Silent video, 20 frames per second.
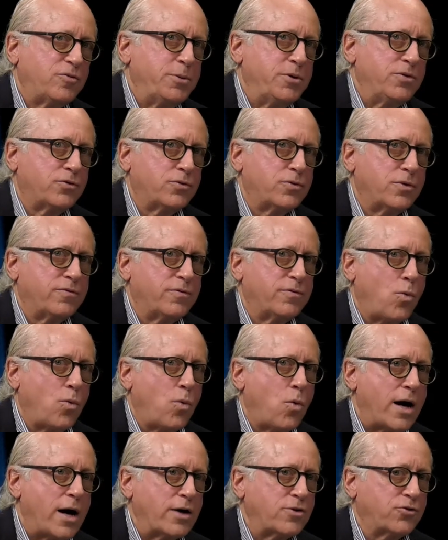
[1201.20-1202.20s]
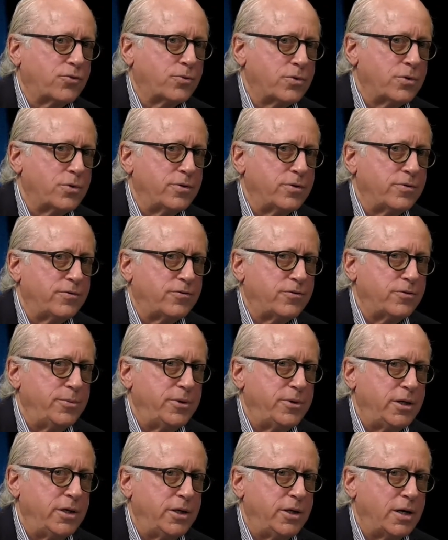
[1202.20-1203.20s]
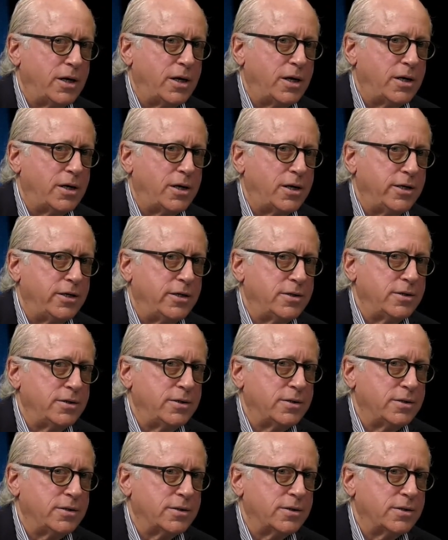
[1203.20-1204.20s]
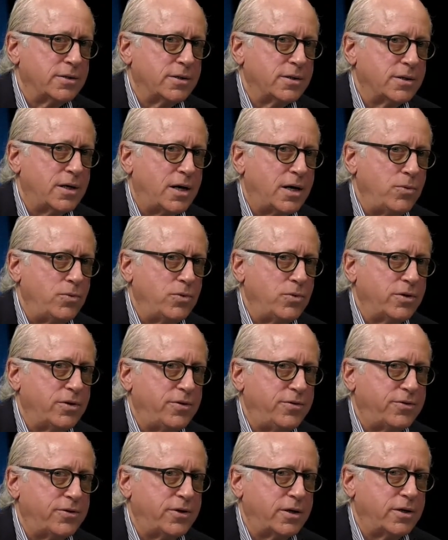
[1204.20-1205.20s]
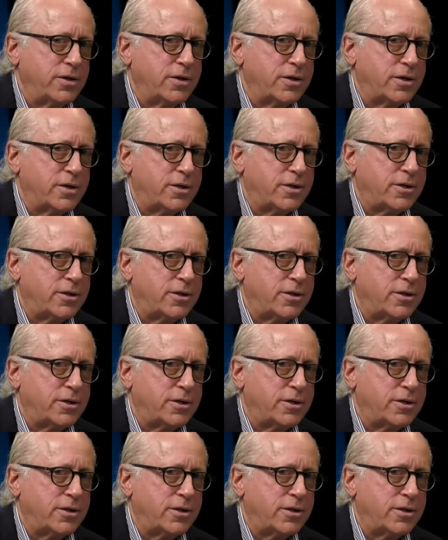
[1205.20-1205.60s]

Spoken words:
sort of a watchword for me. I really think,